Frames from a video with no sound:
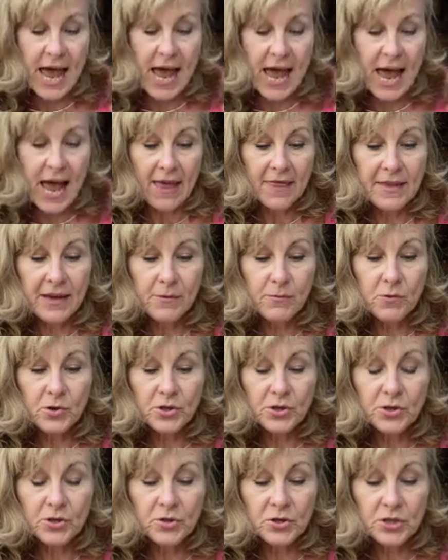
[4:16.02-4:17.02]
And then what
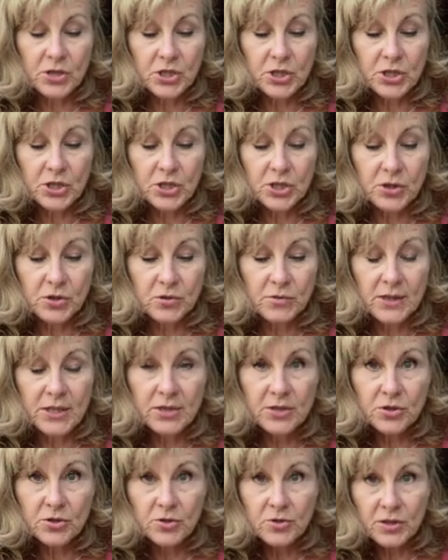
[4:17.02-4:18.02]
you're going to do
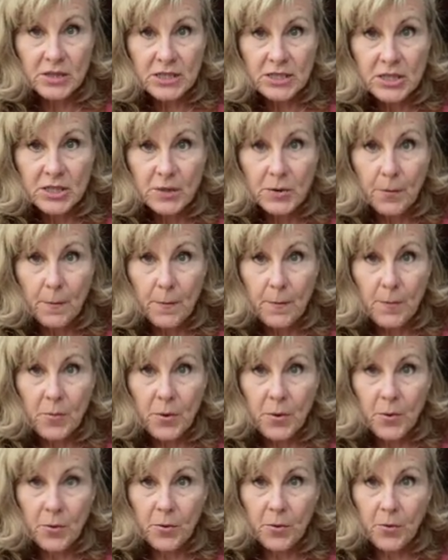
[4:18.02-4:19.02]
is you're going to
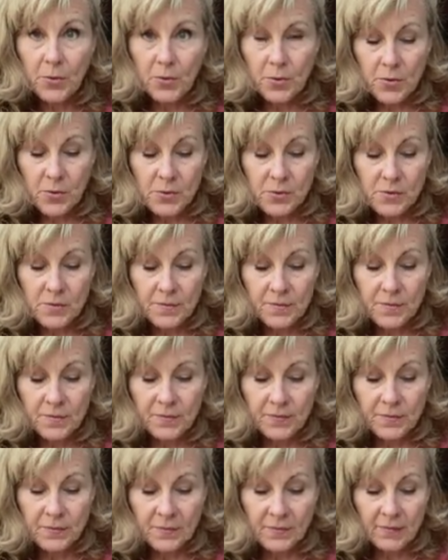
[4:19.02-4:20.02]
pull
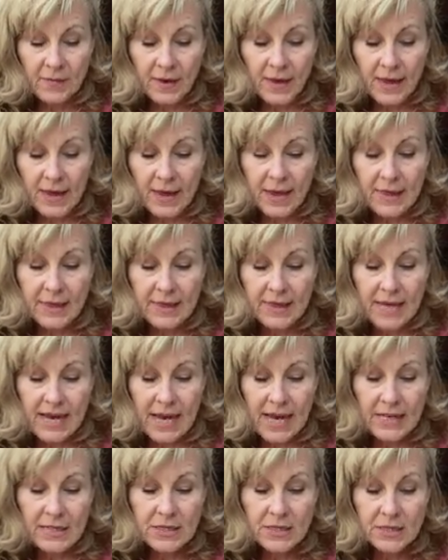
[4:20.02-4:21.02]
the
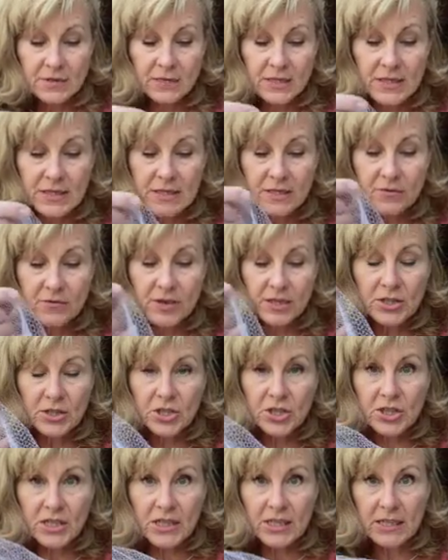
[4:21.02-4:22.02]
end of the
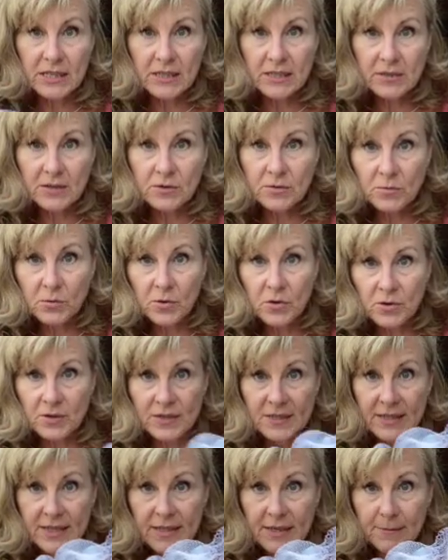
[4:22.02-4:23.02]
scrunchie
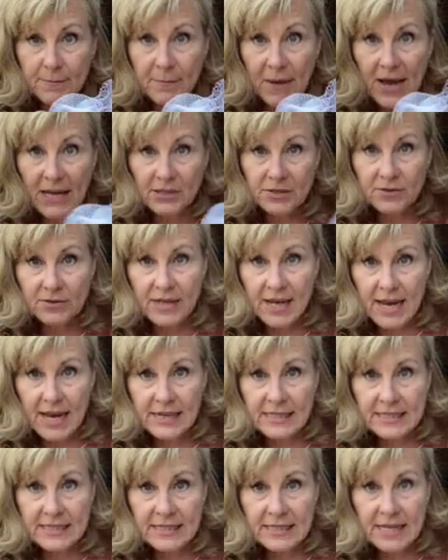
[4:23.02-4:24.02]
towards the battery
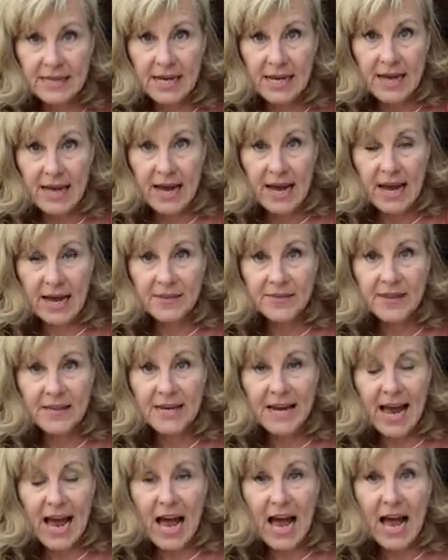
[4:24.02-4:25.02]
end. And
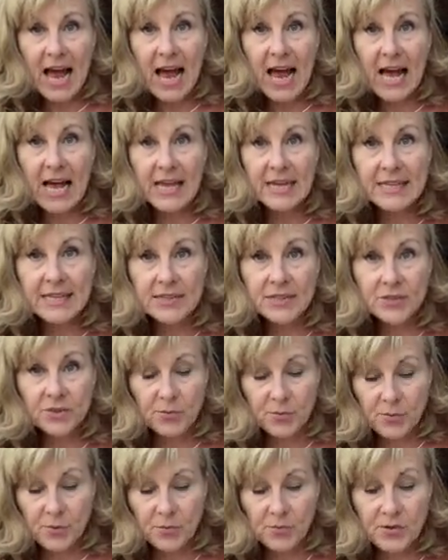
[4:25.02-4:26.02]
then as you
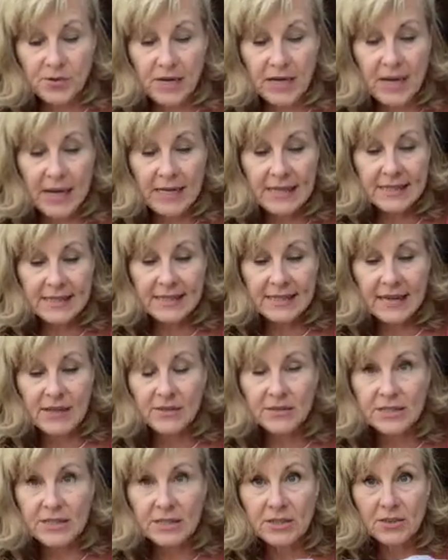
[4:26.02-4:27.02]
pull the lights
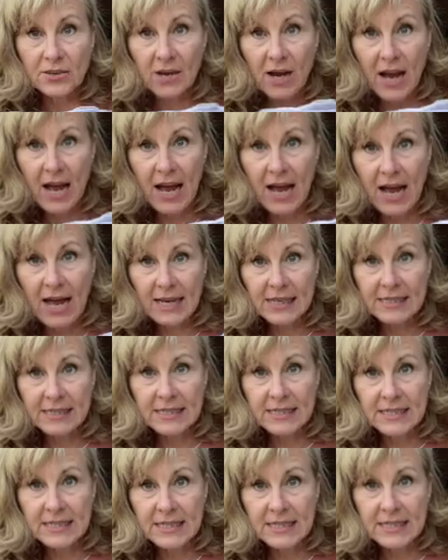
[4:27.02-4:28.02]
out in your hand,